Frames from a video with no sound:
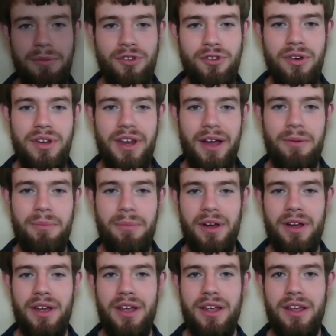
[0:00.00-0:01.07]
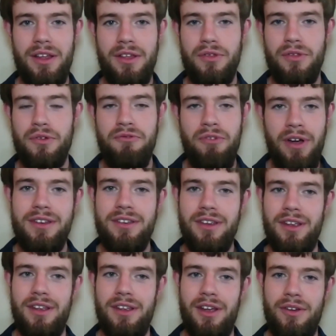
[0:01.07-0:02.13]
joined now by the
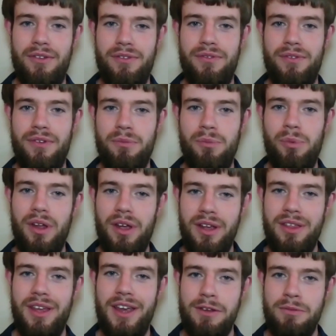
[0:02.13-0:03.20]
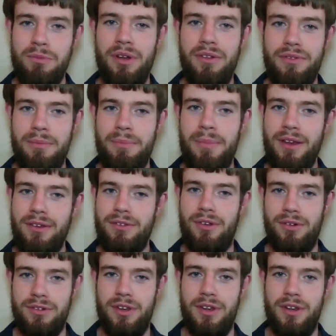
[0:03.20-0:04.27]
writer of what I think is one of the best
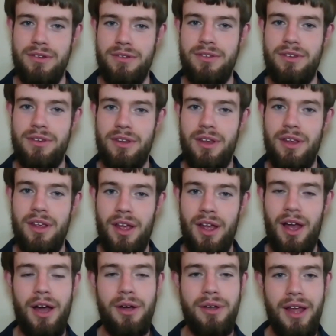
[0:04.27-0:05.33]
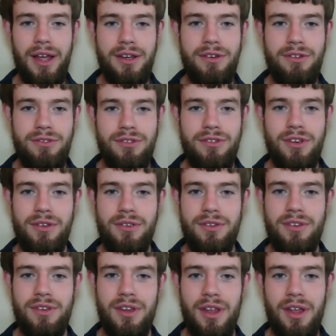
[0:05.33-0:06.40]
Doctor Who's. I'd like to
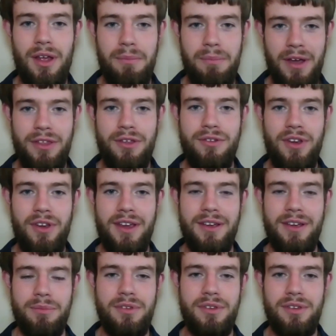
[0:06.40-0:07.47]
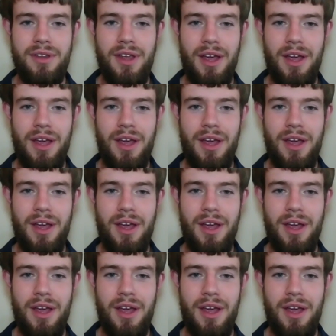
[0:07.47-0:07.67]
introduce Matthew Jacobs.